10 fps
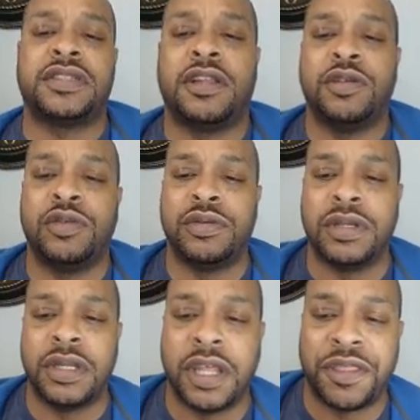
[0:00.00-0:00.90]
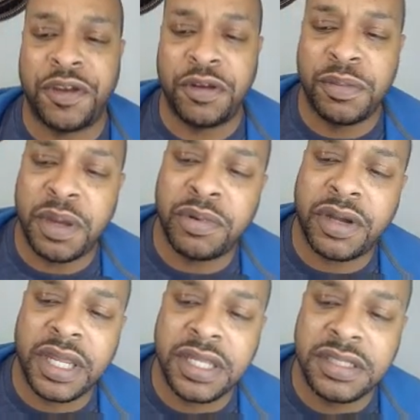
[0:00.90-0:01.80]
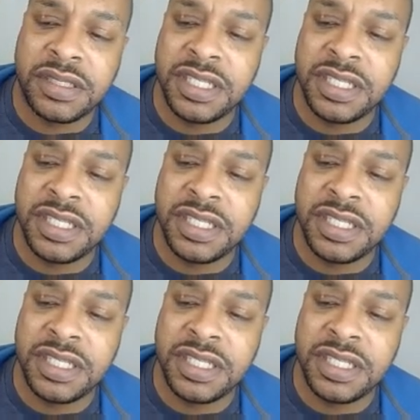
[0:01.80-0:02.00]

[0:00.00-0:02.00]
including Ethereum upgrades,